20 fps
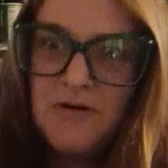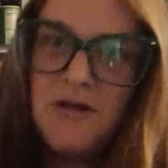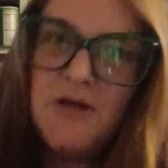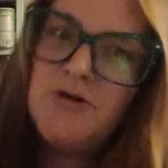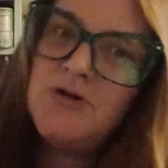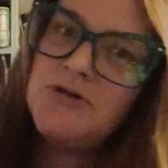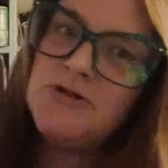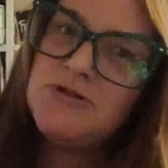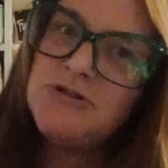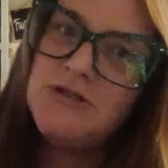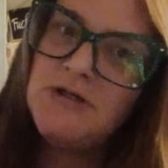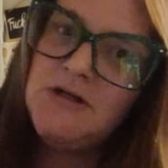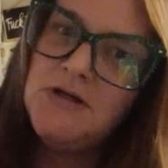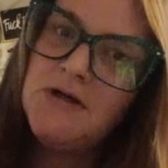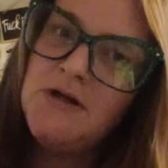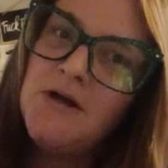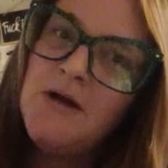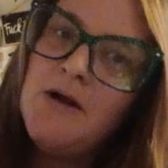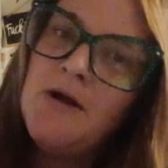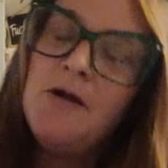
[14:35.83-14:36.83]
energy
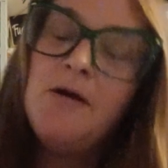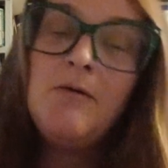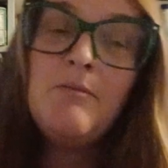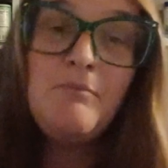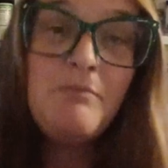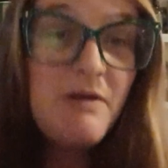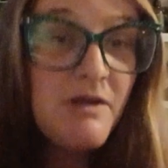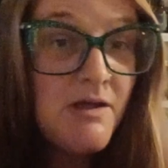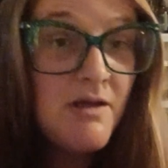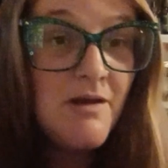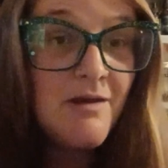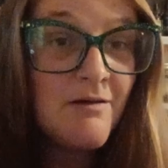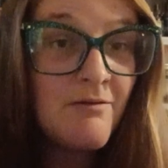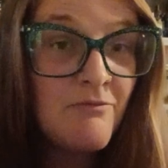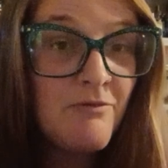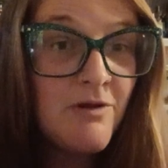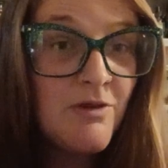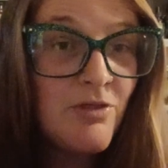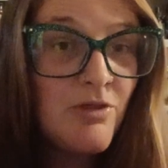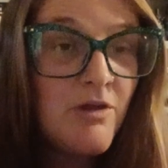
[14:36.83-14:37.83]
being
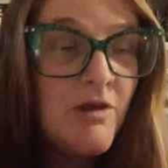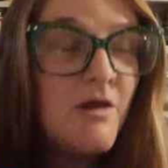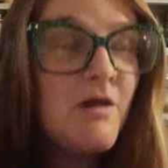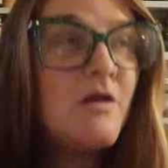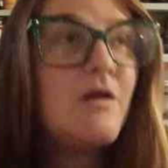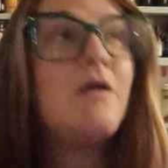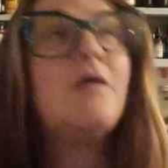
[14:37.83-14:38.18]
everything